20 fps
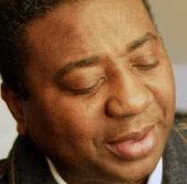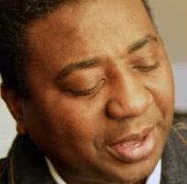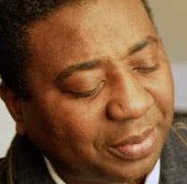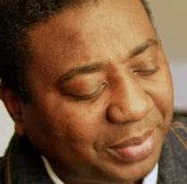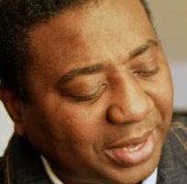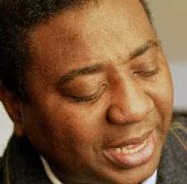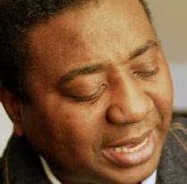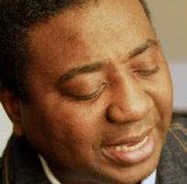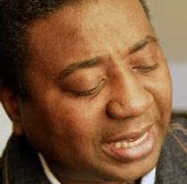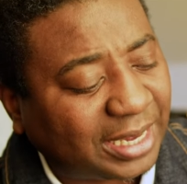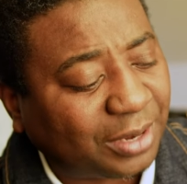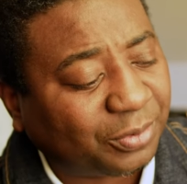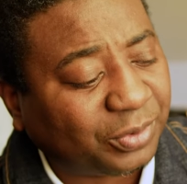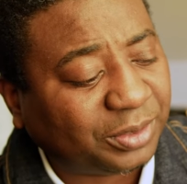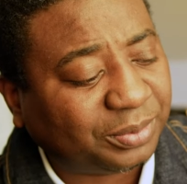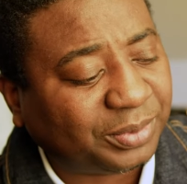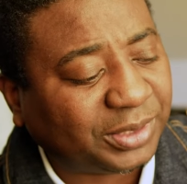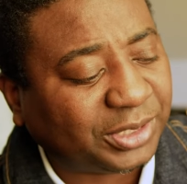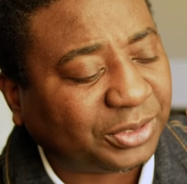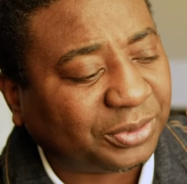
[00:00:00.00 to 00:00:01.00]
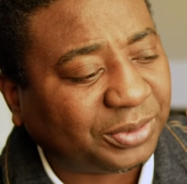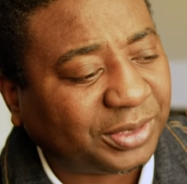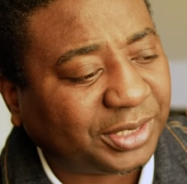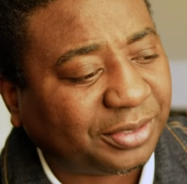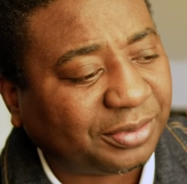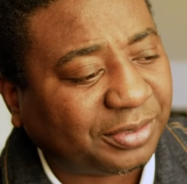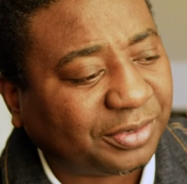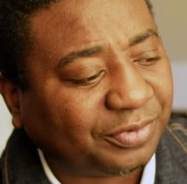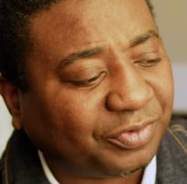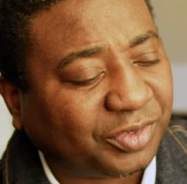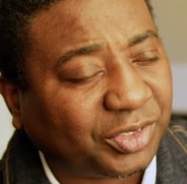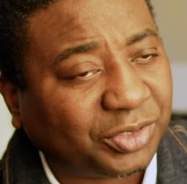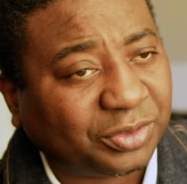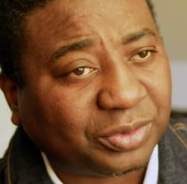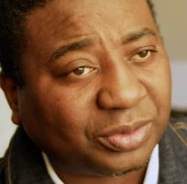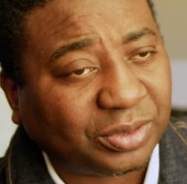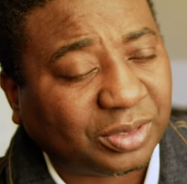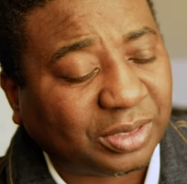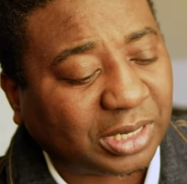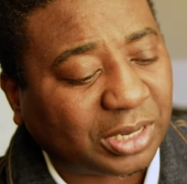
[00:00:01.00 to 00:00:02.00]
bag, and I will be doing a
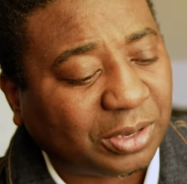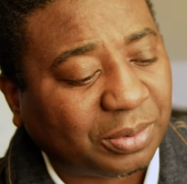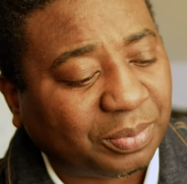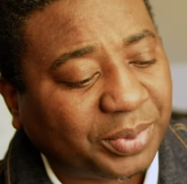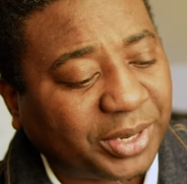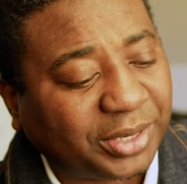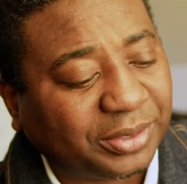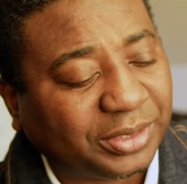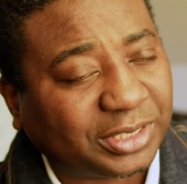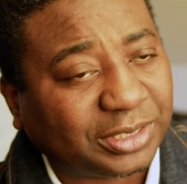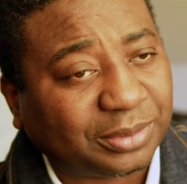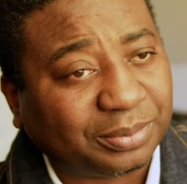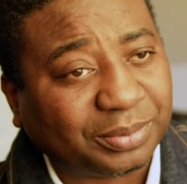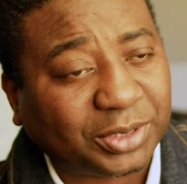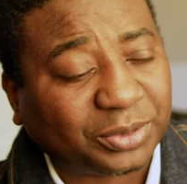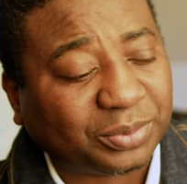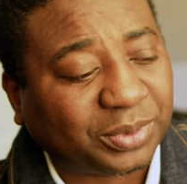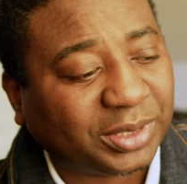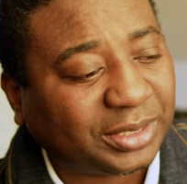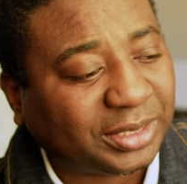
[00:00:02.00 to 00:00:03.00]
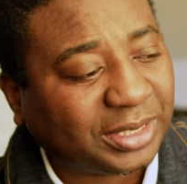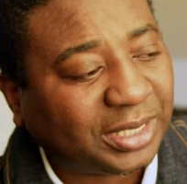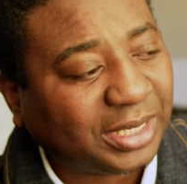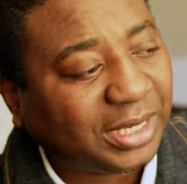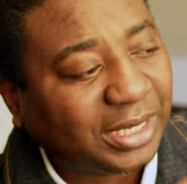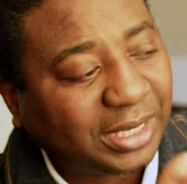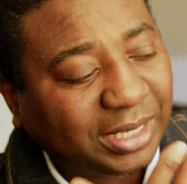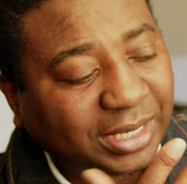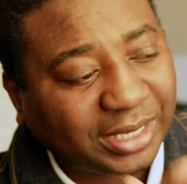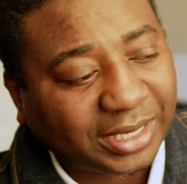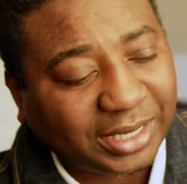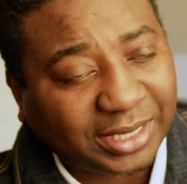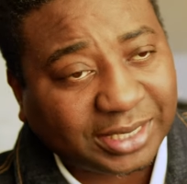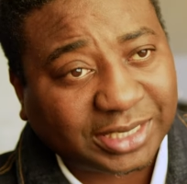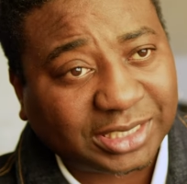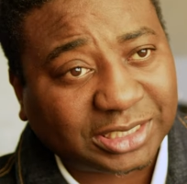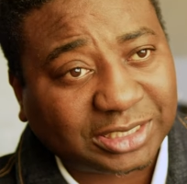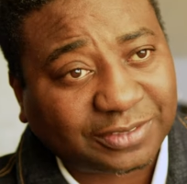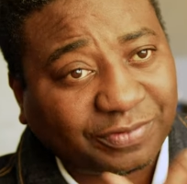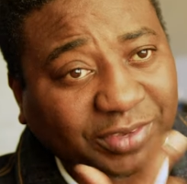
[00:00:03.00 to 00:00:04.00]
review, a comparison between
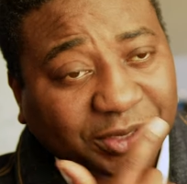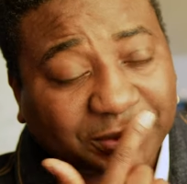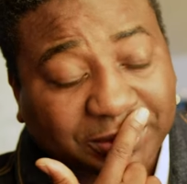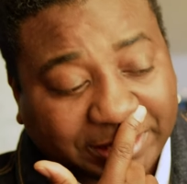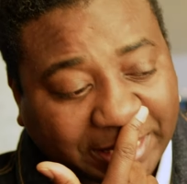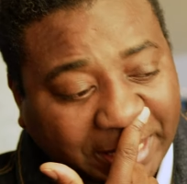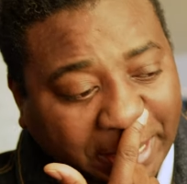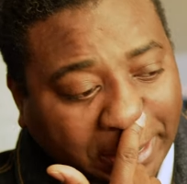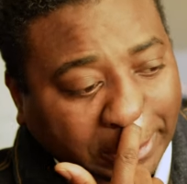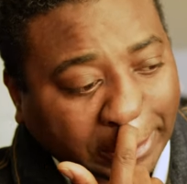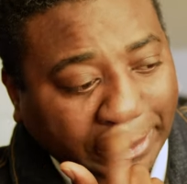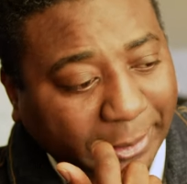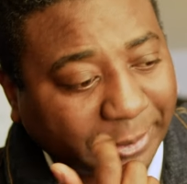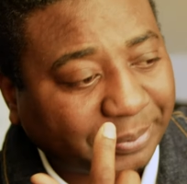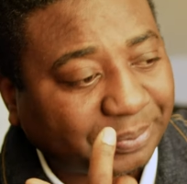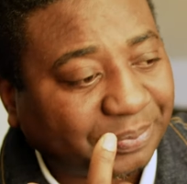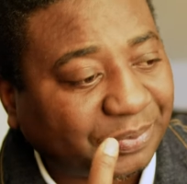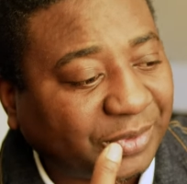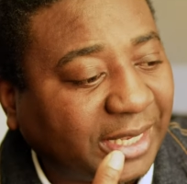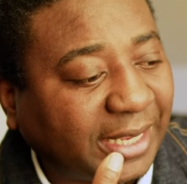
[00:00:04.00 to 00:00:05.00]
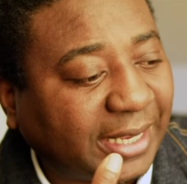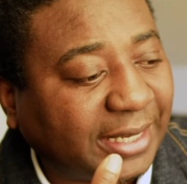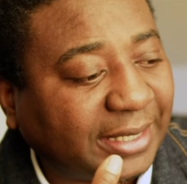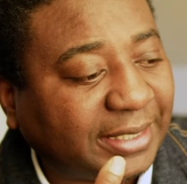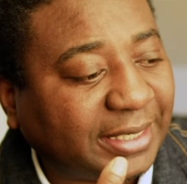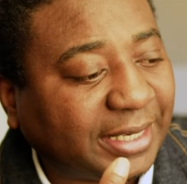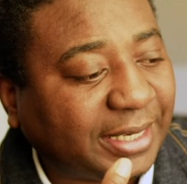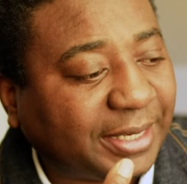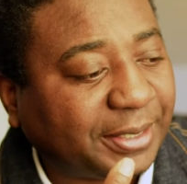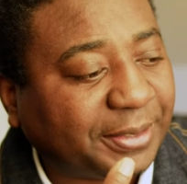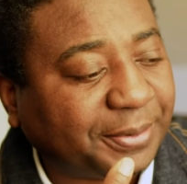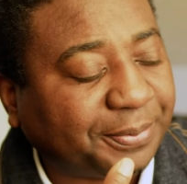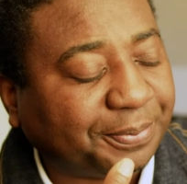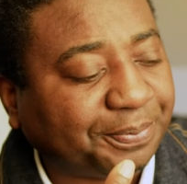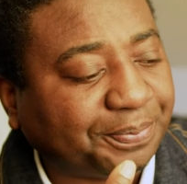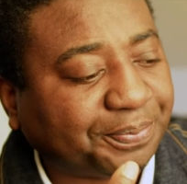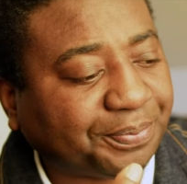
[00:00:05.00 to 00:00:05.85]
this filter and the